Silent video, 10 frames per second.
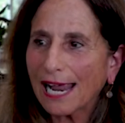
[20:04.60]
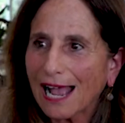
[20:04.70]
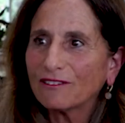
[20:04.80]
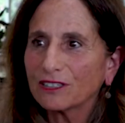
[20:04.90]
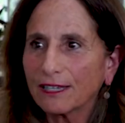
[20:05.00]
I
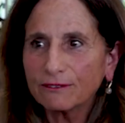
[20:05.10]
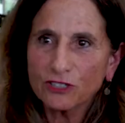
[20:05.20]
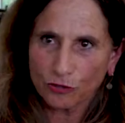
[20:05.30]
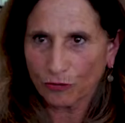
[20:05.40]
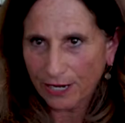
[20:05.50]
have a love
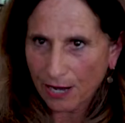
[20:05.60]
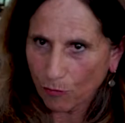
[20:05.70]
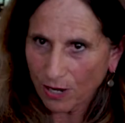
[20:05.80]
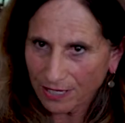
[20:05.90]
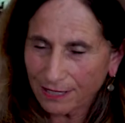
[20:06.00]
story I
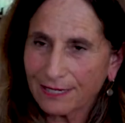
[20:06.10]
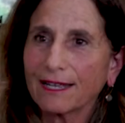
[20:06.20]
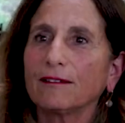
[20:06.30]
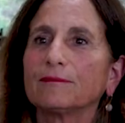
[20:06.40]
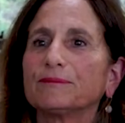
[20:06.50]
wanted to
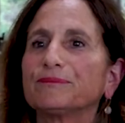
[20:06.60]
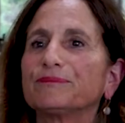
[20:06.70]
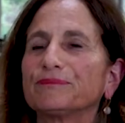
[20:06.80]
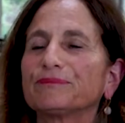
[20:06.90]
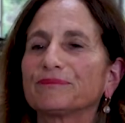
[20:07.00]
tell.
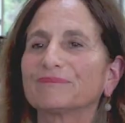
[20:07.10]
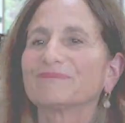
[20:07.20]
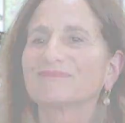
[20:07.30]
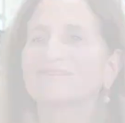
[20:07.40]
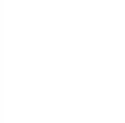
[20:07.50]

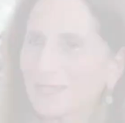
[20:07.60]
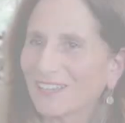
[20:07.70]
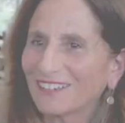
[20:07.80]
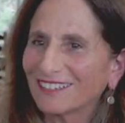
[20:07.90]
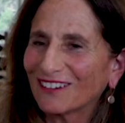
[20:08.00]

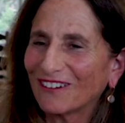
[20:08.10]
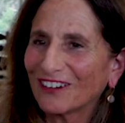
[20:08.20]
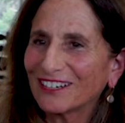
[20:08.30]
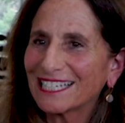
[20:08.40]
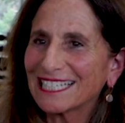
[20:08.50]
Beyond
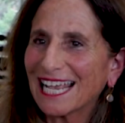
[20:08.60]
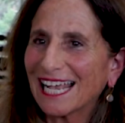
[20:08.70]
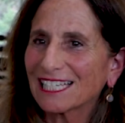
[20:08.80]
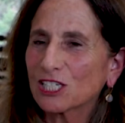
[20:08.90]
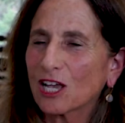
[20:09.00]
Aquarius
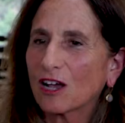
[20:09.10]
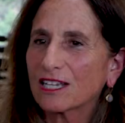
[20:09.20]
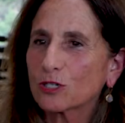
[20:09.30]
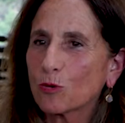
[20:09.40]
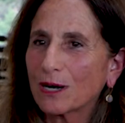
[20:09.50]
has
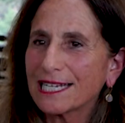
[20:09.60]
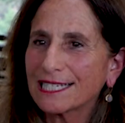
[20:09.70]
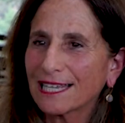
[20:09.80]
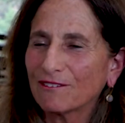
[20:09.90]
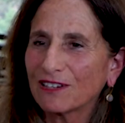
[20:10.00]

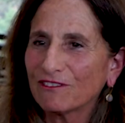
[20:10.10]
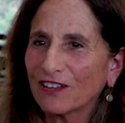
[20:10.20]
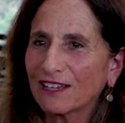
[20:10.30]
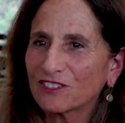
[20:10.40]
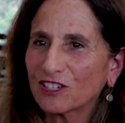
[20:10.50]
27
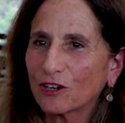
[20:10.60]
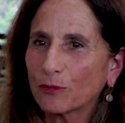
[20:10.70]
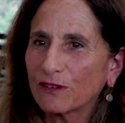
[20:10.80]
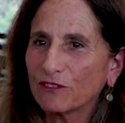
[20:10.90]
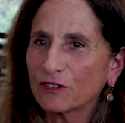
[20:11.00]
5-star
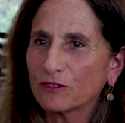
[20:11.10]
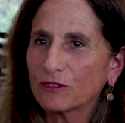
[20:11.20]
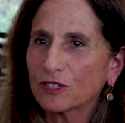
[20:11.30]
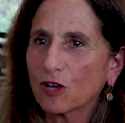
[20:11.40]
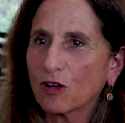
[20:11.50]

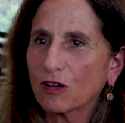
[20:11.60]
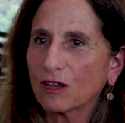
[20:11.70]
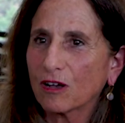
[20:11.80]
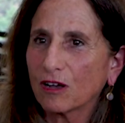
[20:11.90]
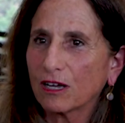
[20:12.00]
reviews
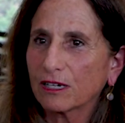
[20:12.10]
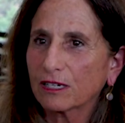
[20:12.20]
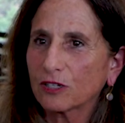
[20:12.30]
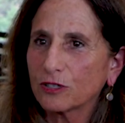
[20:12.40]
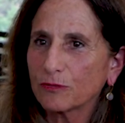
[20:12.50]

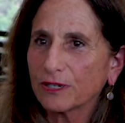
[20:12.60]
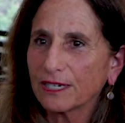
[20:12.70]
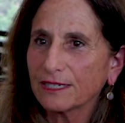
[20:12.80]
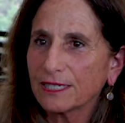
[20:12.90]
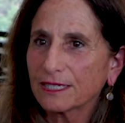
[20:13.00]
on
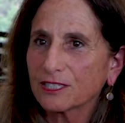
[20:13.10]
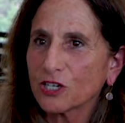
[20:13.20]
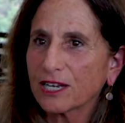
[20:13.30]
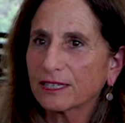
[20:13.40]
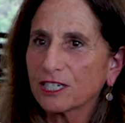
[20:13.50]
Goodreads.
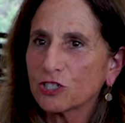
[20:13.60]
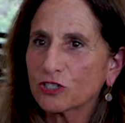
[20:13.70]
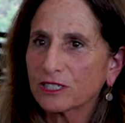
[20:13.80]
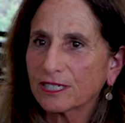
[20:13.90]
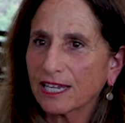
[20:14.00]
Jane Lynch
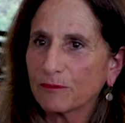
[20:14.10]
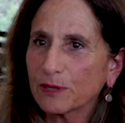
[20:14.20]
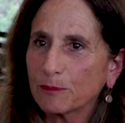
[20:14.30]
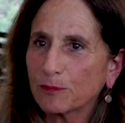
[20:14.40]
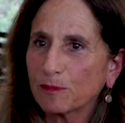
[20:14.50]
just gave
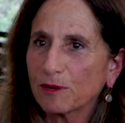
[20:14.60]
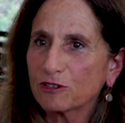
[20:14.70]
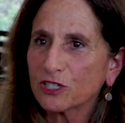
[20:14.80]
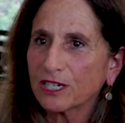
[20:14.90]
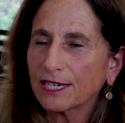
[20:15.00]
me a
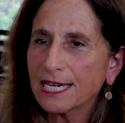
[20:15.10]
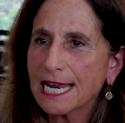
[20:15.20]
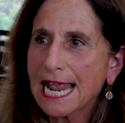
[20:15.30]
promotion.